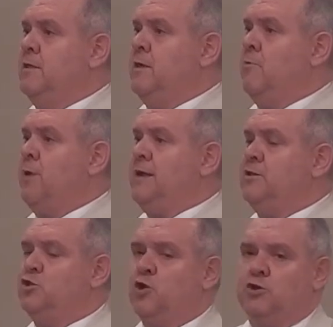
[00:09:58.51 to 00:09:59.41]
They were bringing
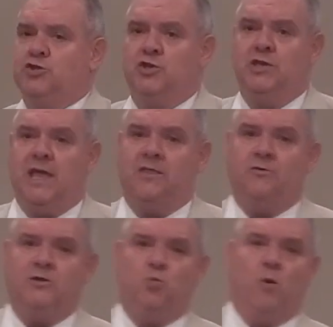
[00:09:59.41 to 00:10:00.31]
the church
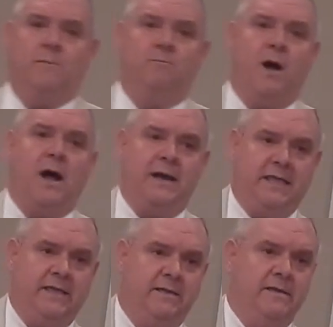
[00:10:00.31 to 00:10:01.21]
together as one body,
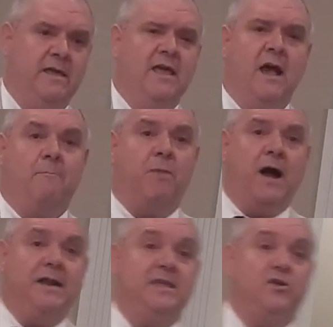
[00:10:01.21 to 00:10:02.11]
a
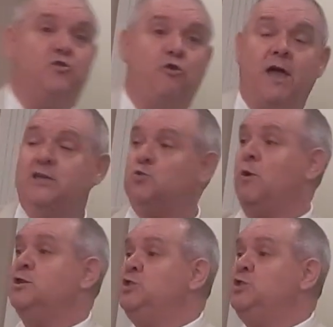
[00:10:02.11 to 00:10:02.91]
body in Christ where